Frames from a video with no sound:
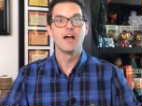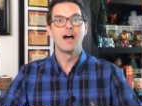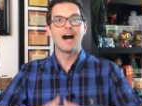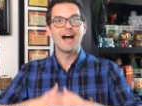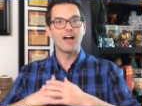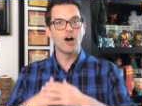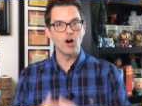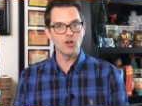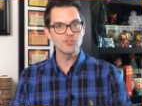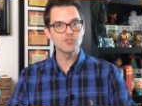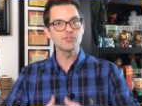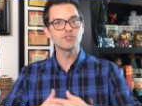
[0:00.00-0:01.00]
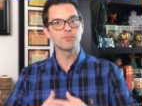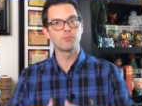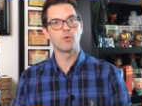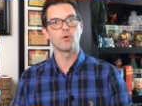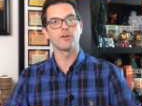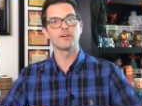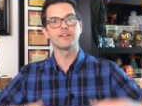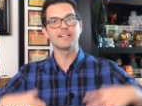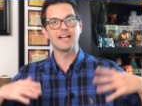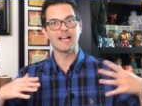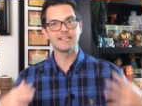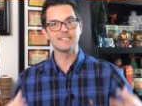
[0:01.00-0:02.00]
I also support
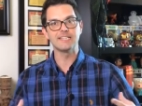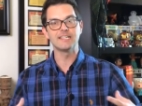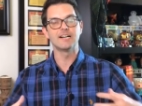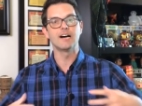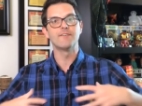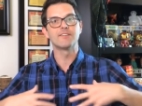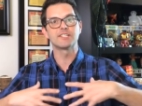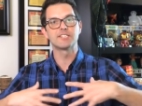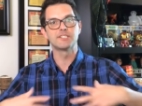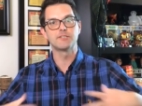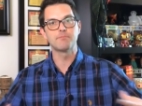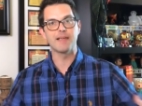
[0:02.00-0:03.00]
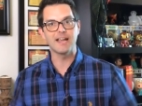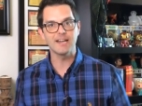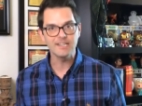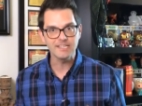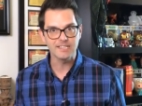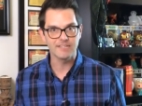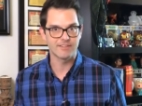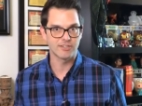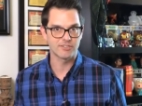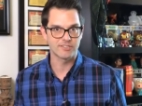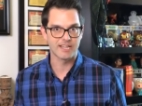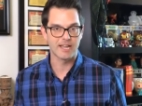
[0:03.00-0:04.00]
the idea of expanding the
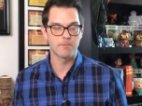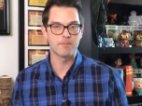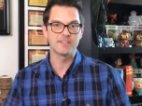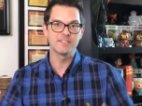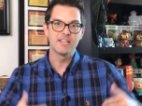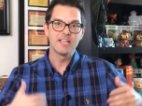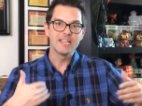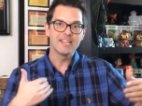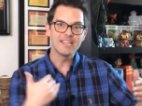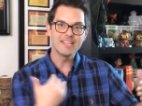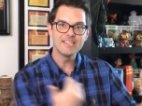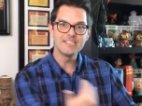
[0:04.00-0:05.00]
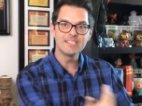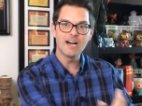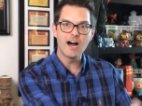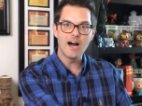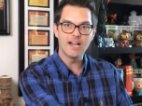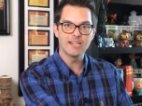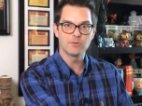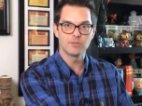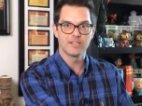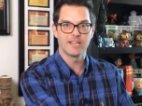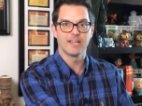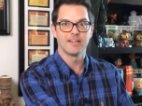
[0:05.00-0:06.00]
Avengers campus into
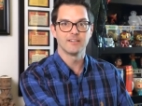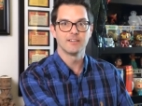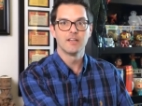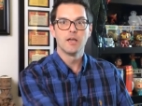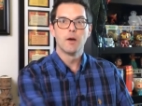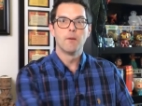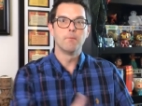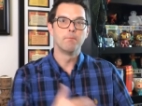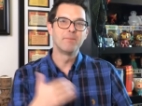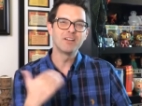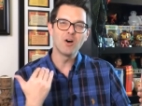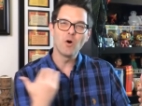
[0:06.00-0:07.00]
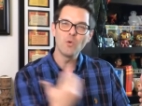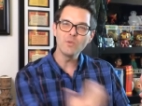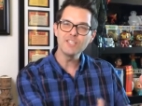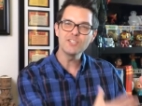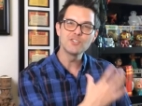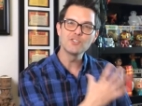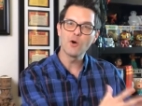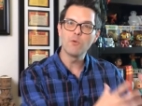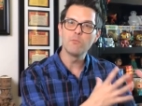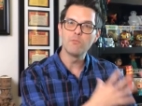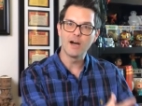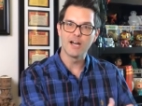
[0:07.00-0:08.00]
Hollywoodland but only so
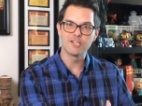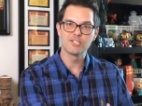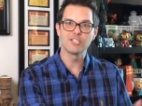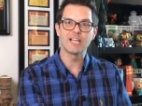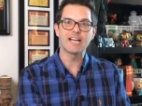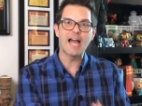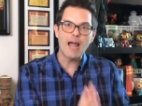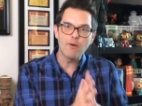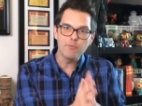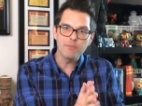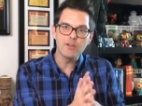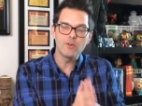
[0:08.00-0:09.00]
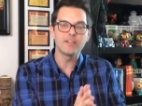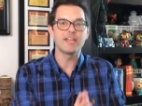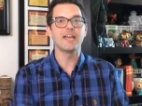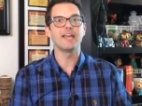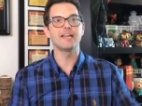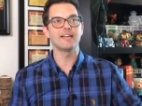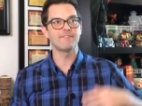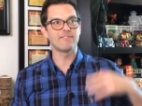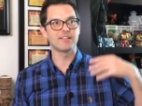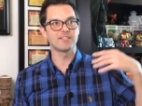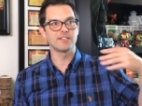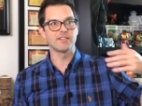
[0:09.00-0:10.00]
much. Like I would be okay if
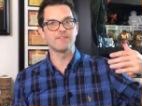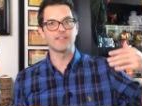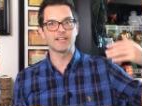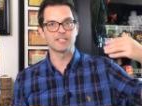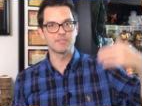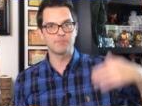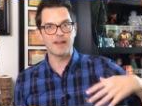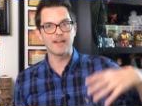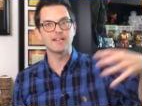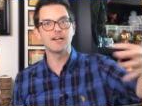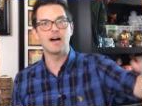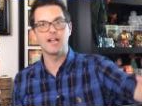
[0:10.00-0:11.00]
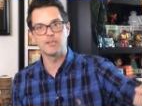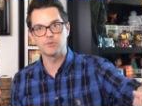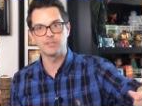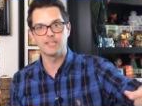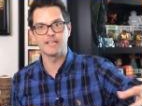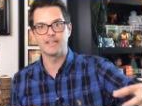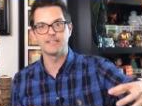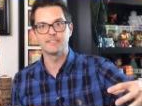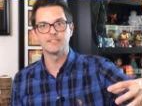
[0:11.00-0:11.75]
they if they expanded Hollywoodland.